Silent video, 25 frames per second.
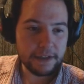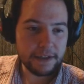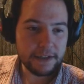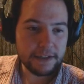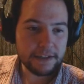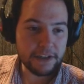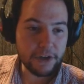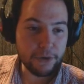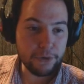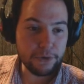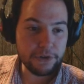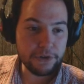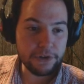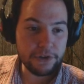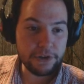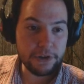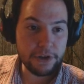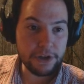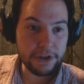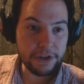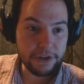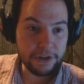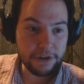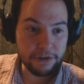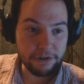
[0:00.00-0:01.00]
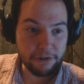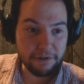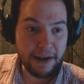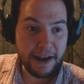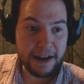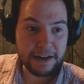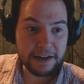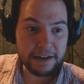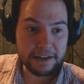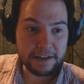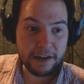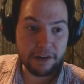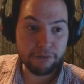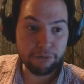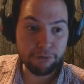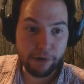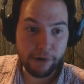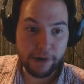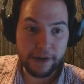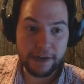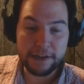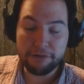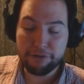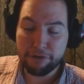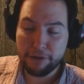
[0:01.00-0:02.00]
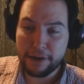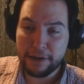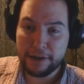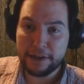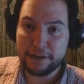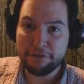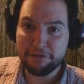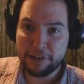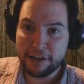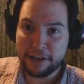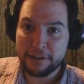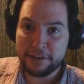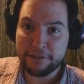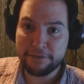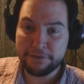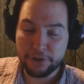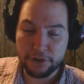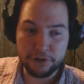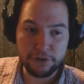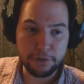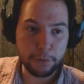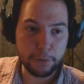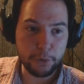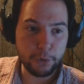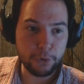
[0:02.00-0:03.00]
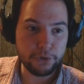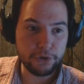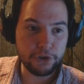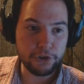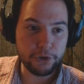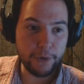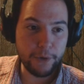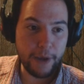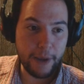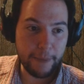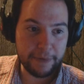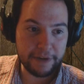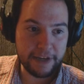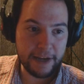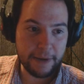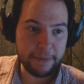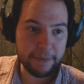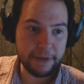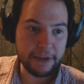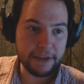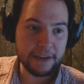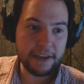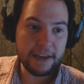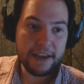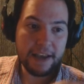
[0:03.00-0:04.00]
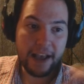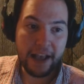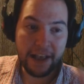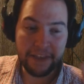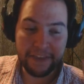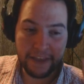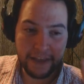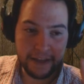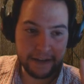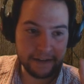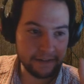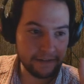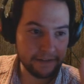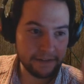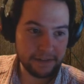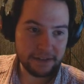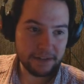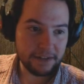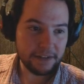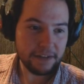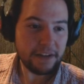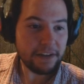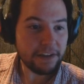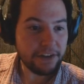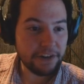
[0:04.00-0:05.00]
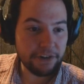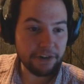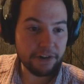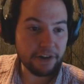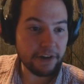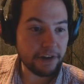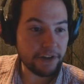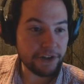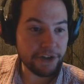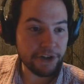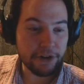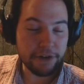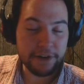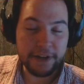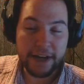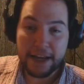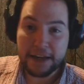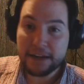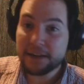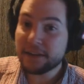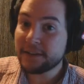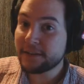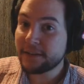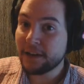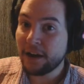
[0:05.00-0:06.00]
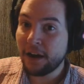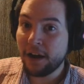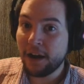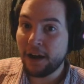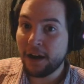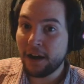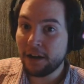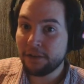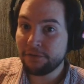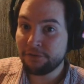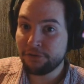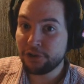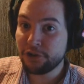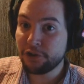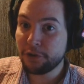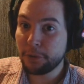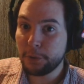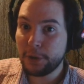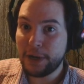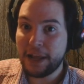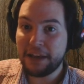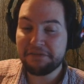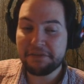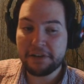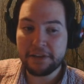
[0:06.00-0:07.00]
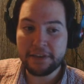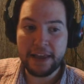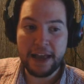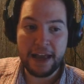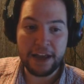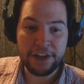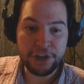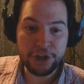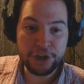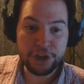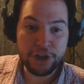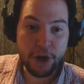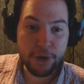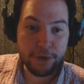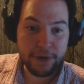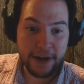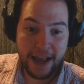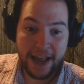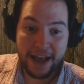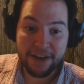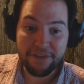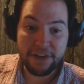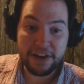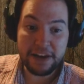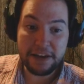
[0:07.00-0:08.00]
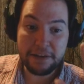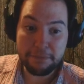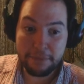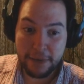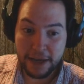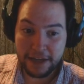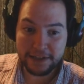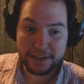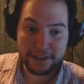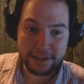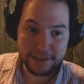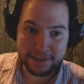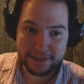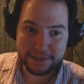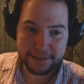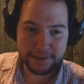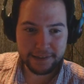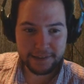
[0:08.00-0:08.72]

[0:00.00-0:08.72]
So your Arakas are really vulnerable to Epidemic, and then your Neckers are vulnerable after that. You don't have any medics